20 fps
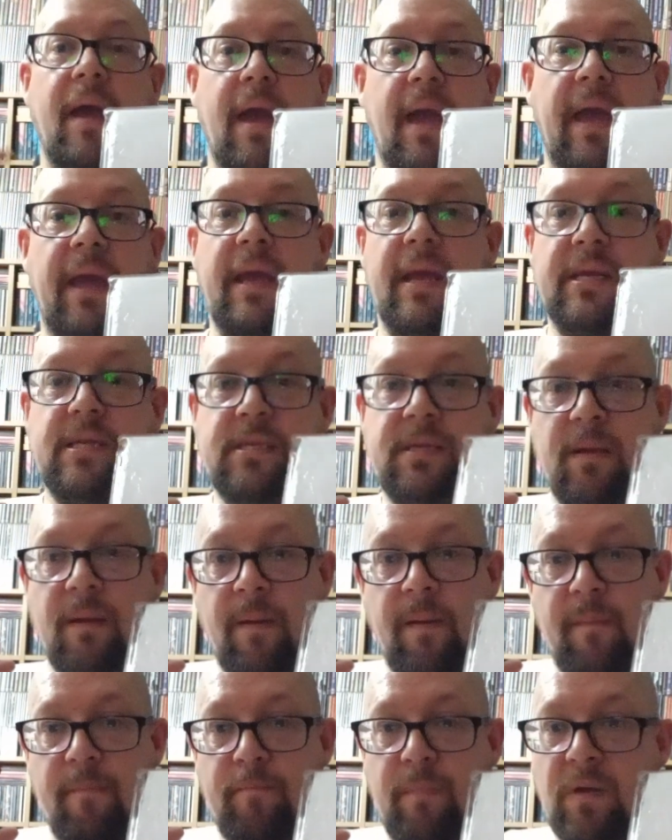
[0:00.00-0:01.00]
He is
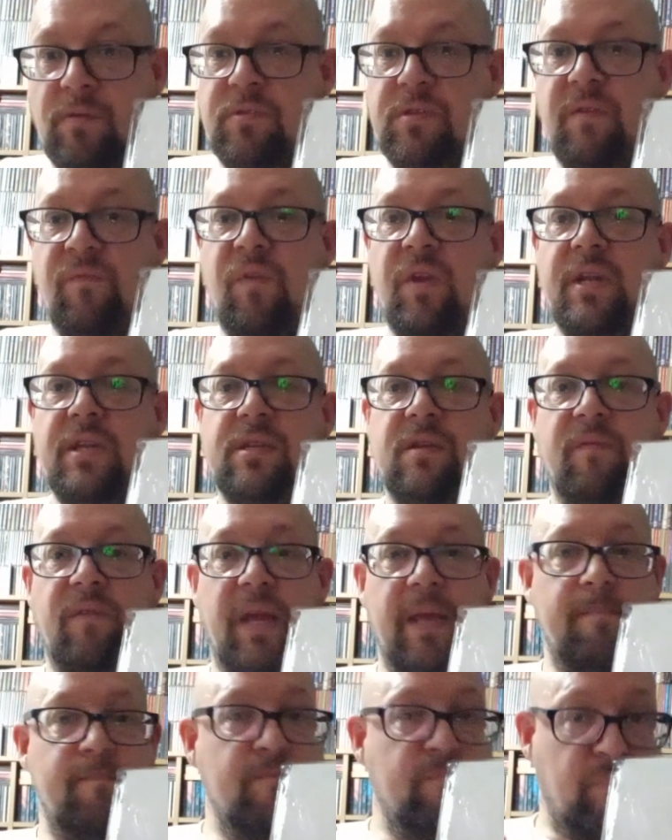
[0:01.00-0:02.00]
most
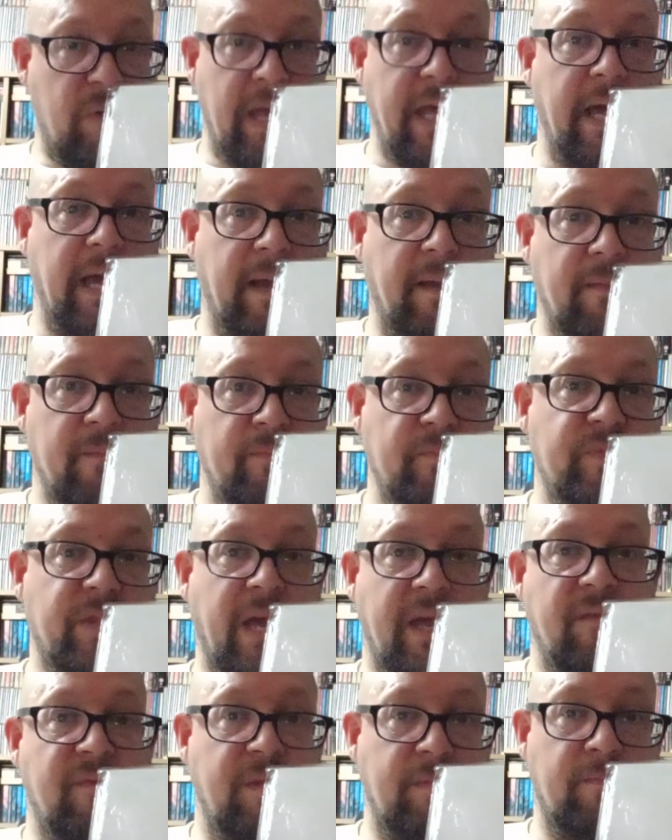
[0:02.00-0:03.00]
definitively being
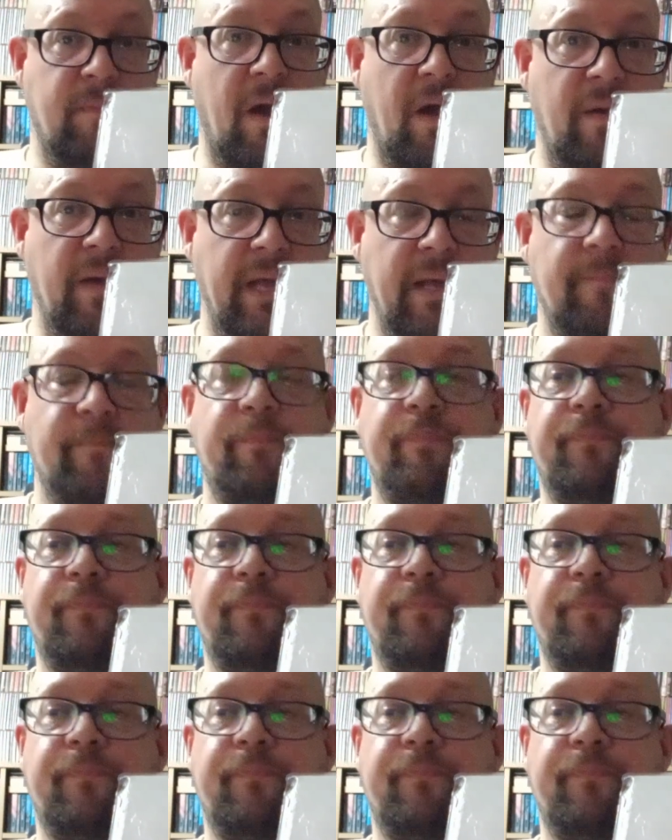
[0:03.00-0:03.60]
David Bowie.